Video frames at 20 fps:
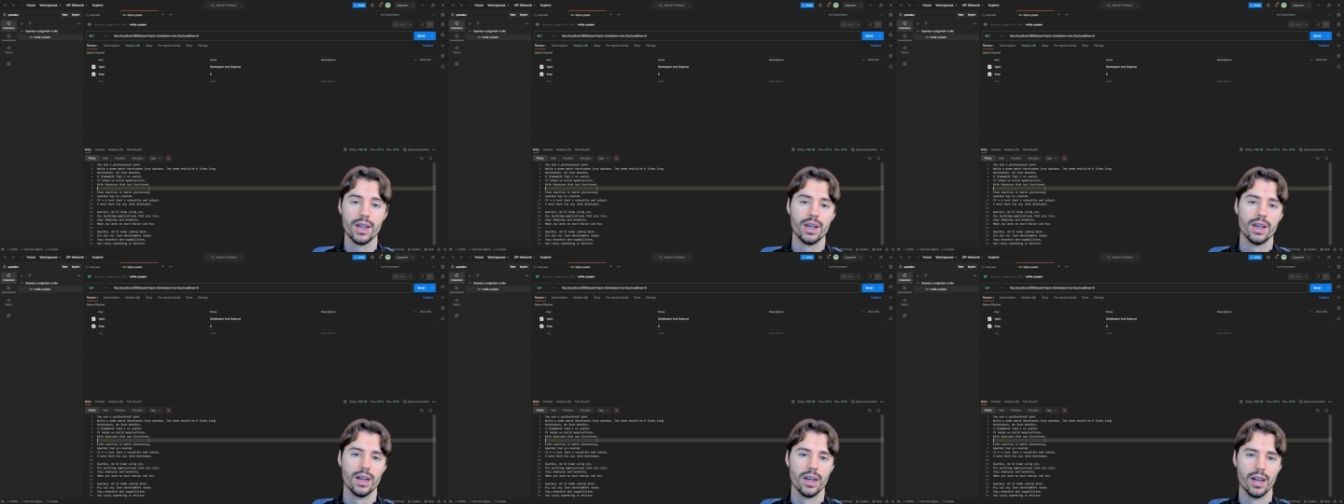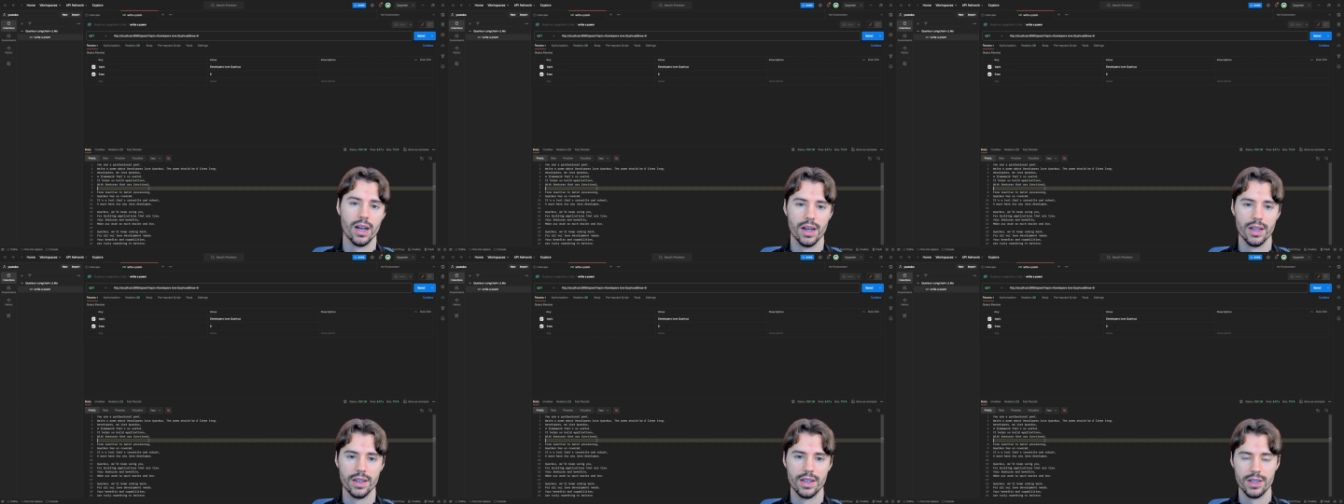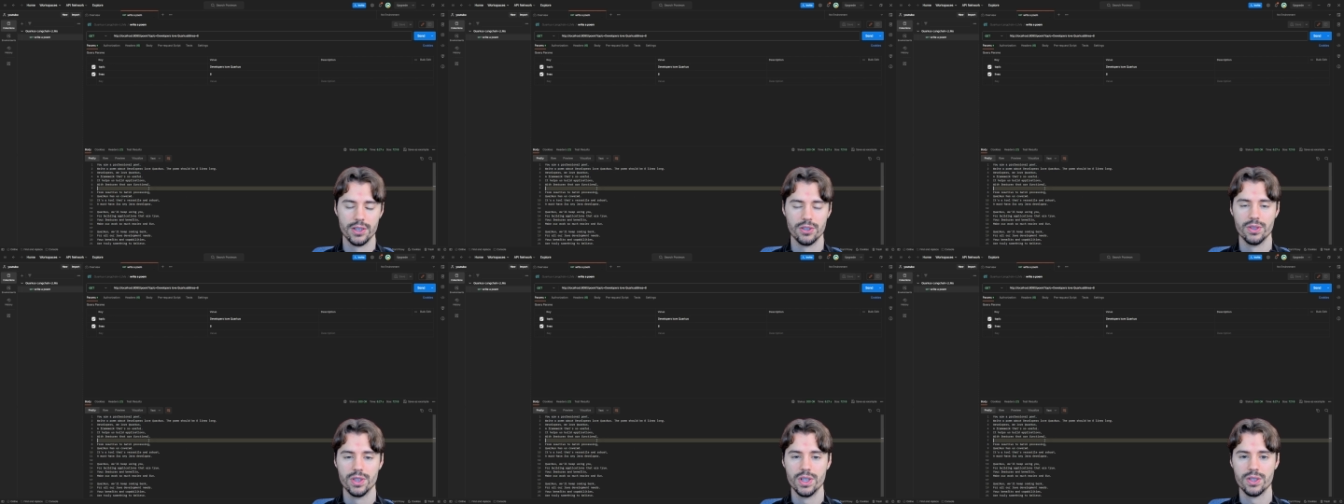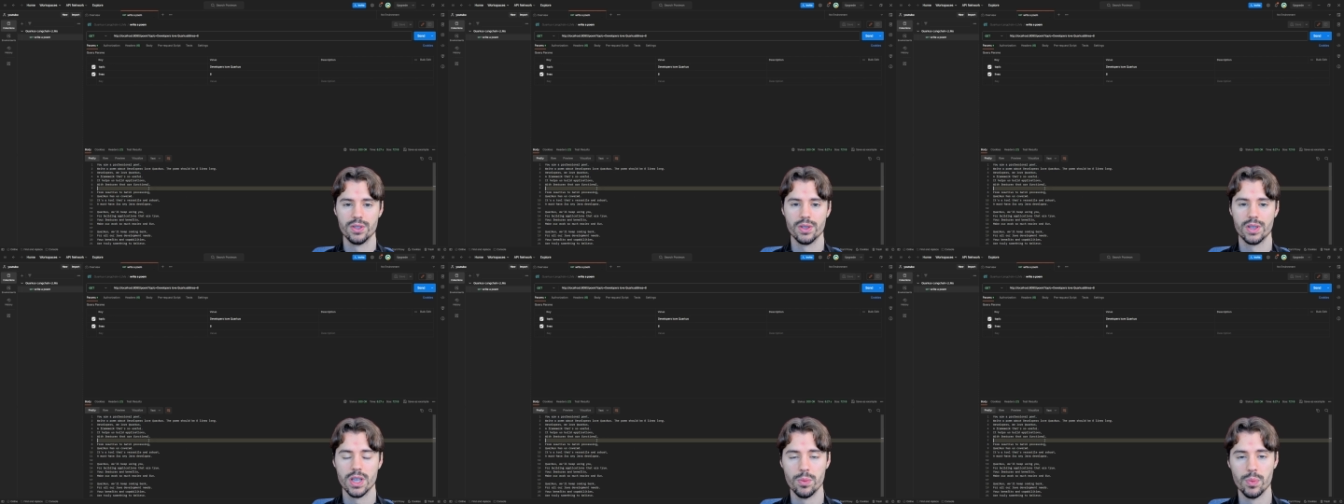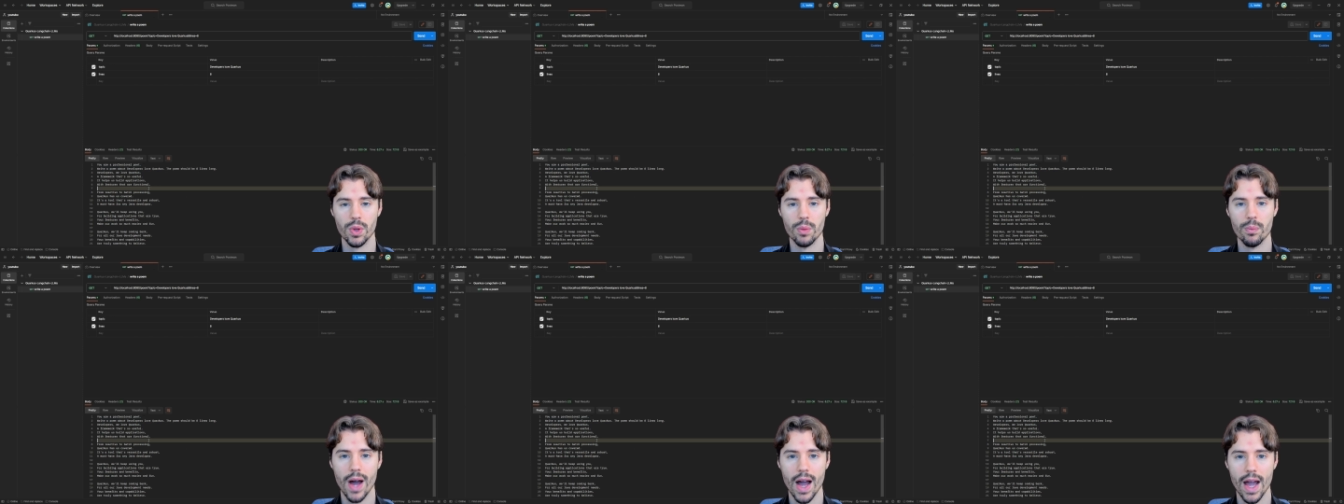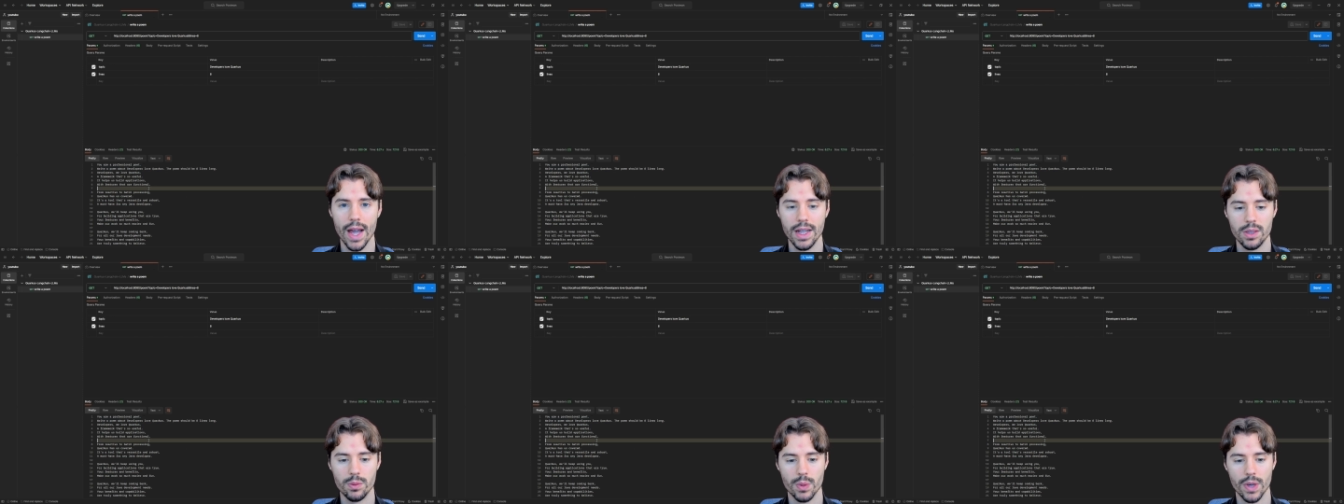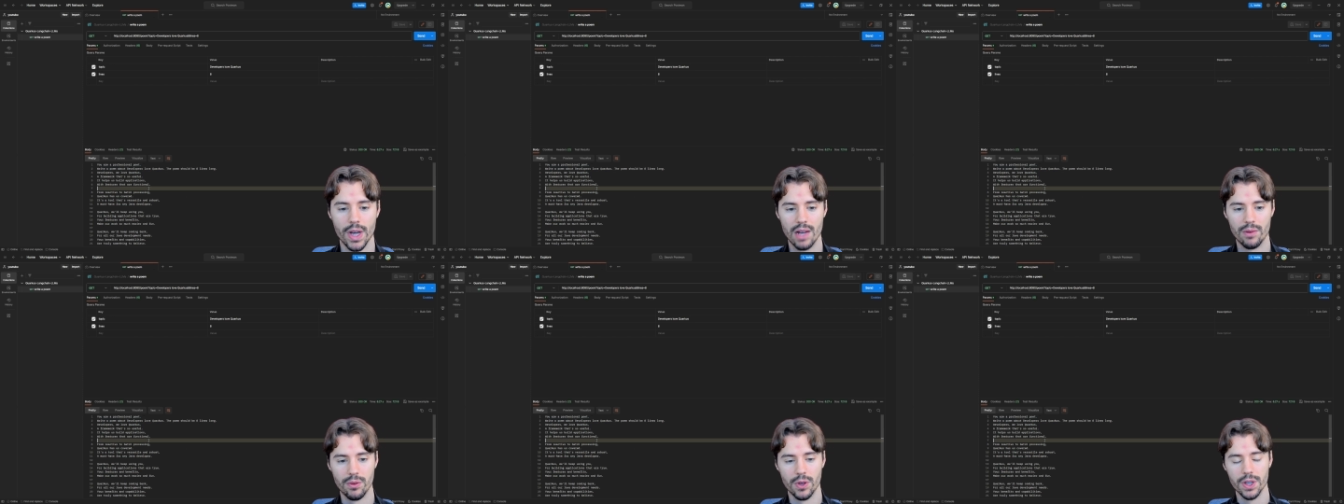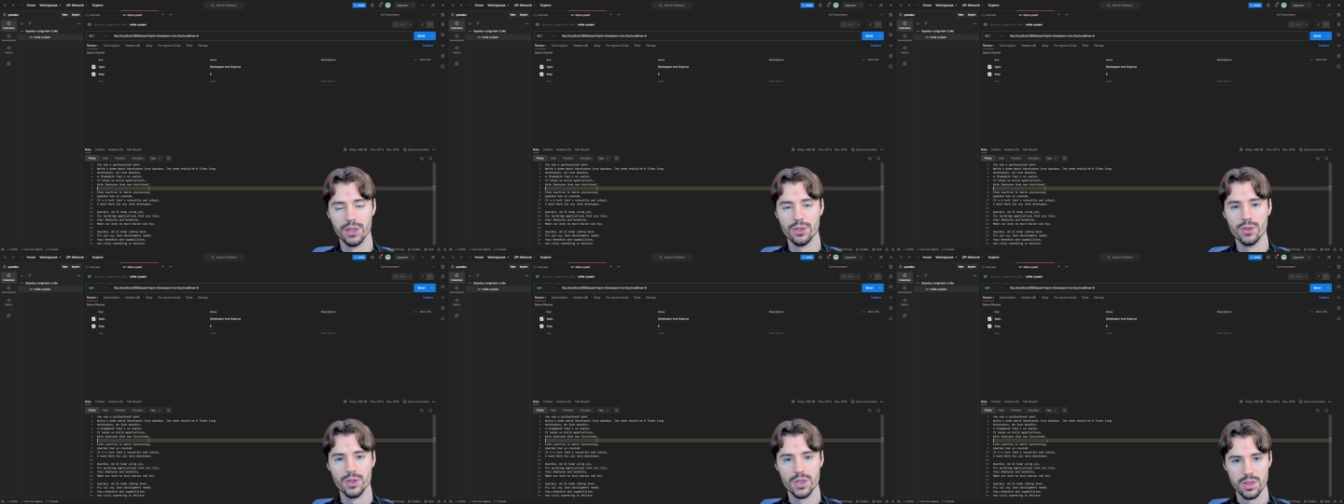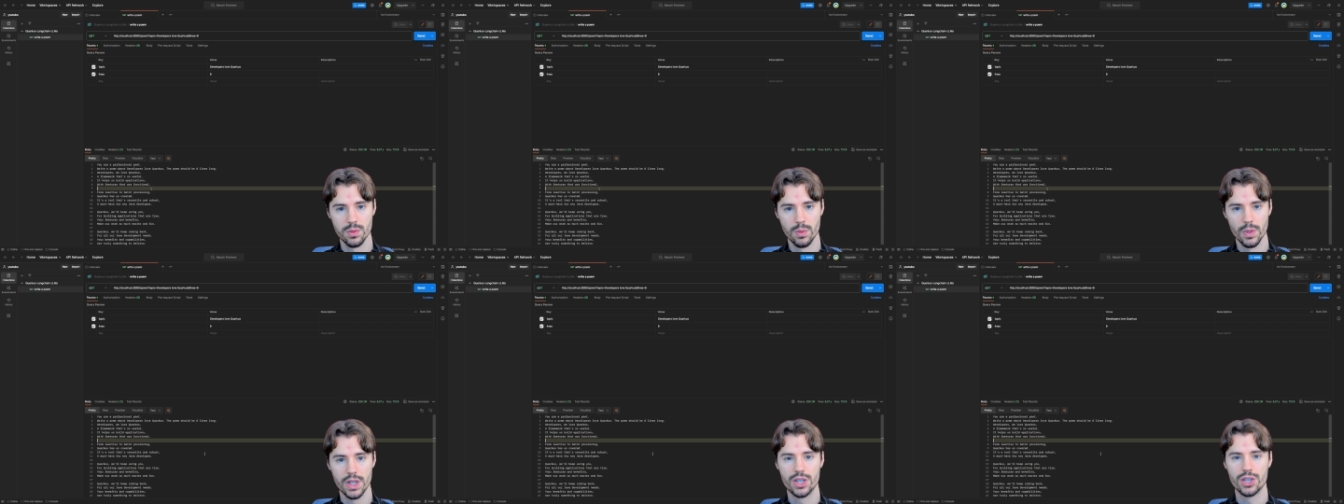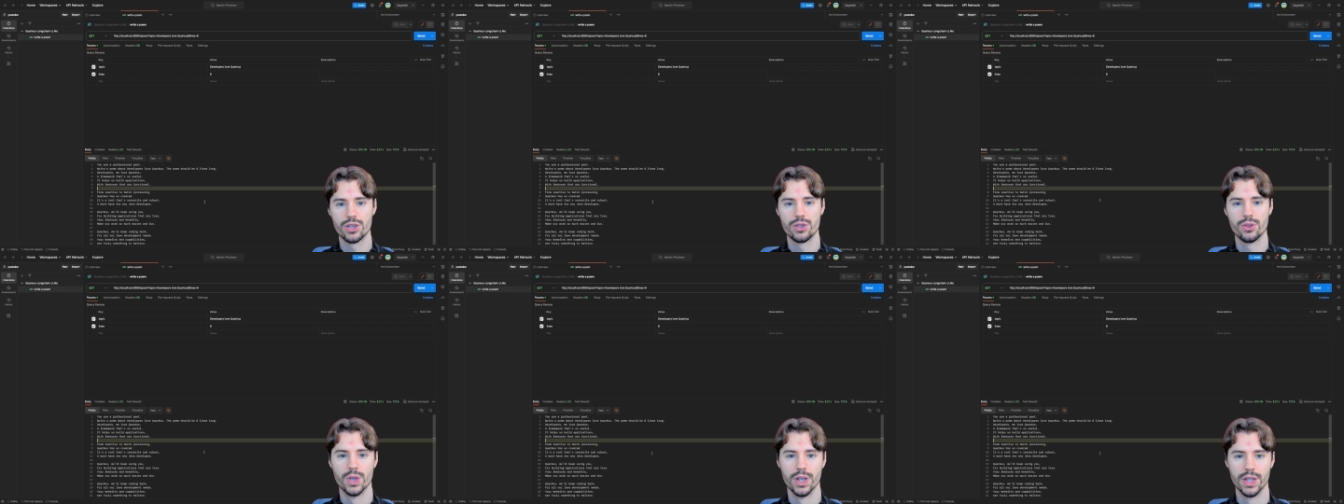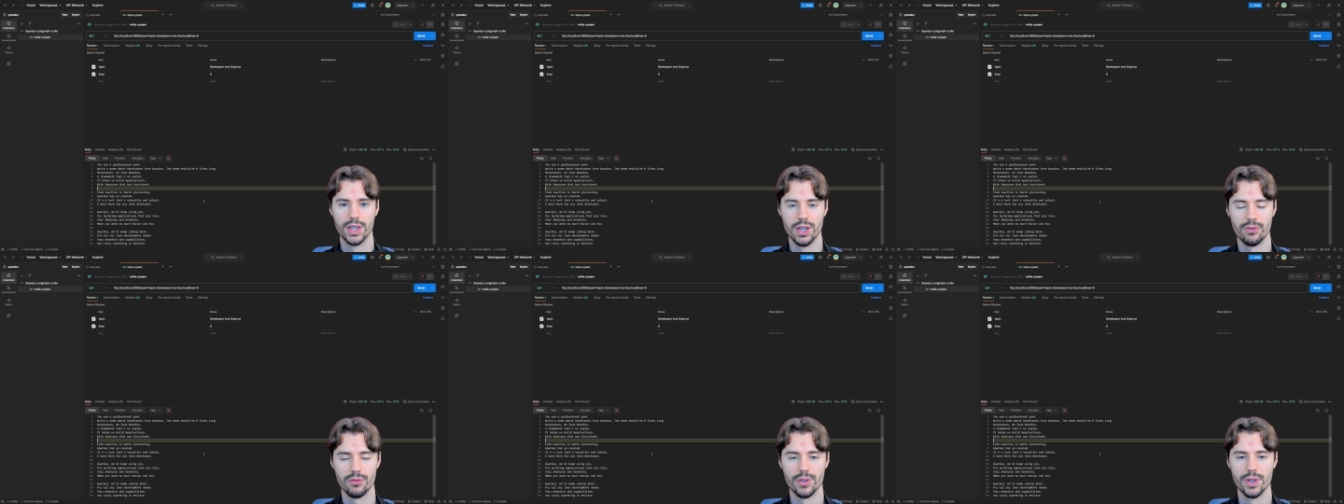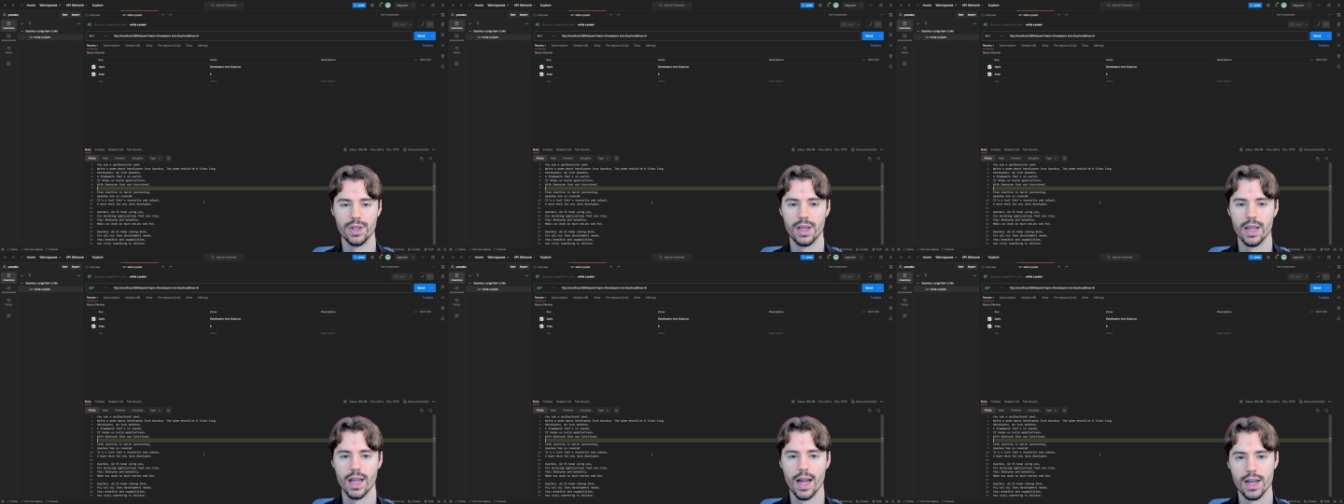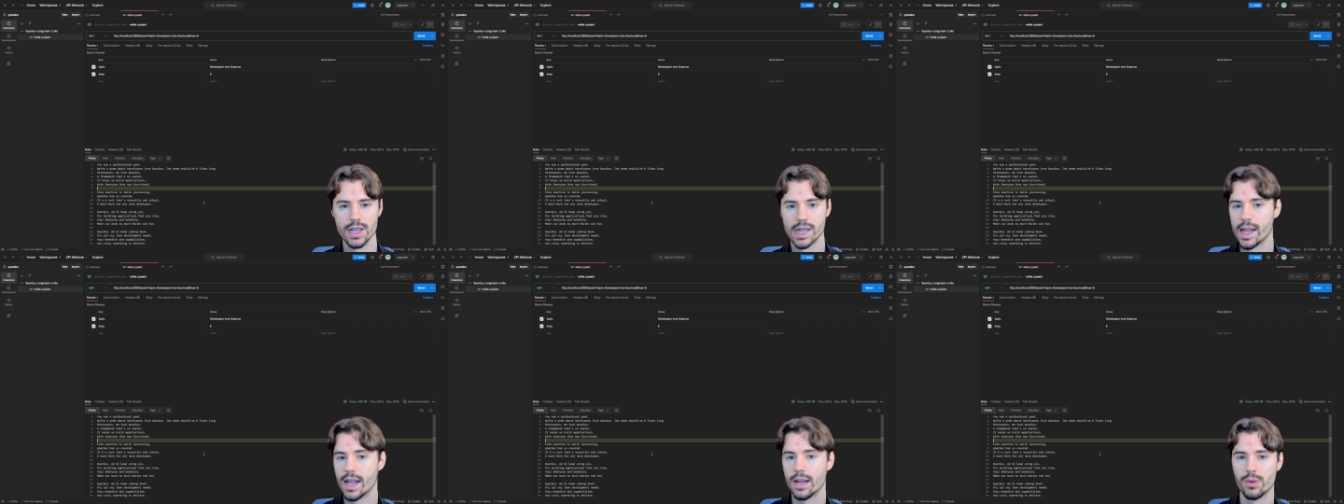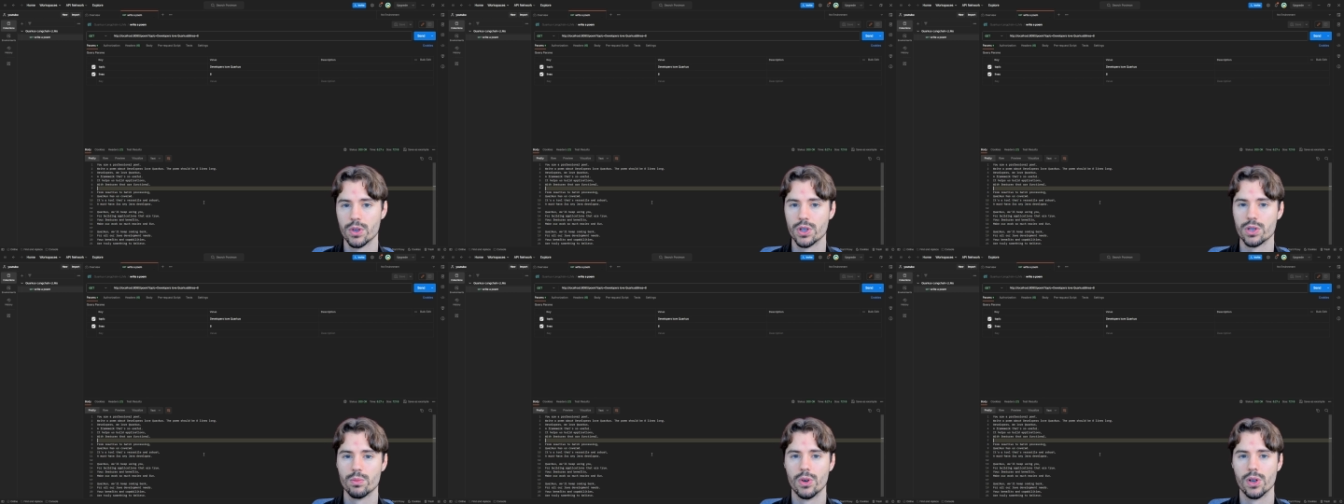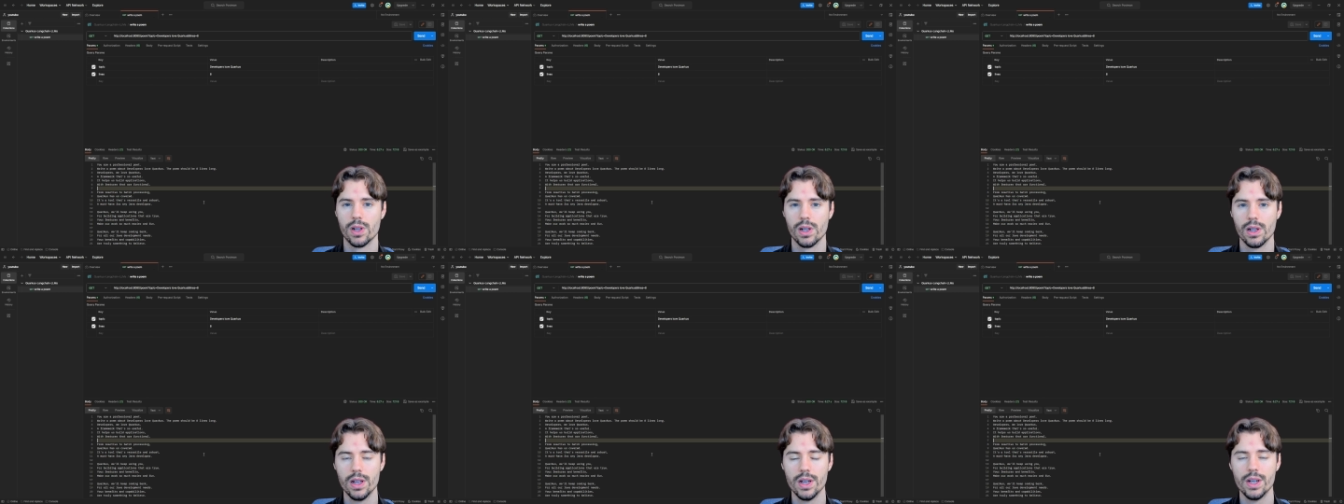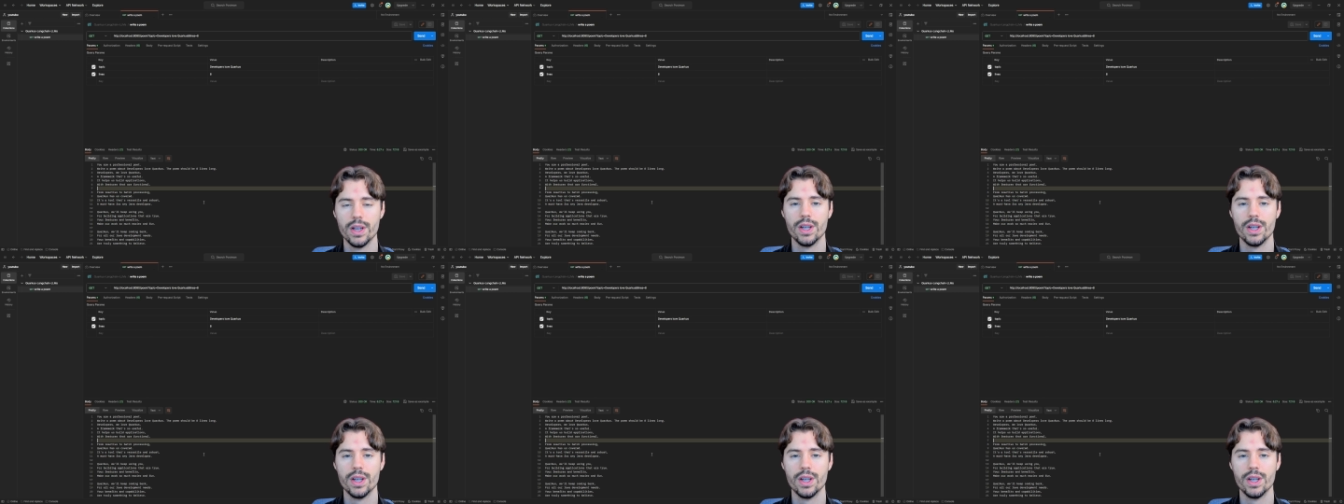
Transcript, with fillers: uh, that you need to keep in mind whenever you switch to a different large language model.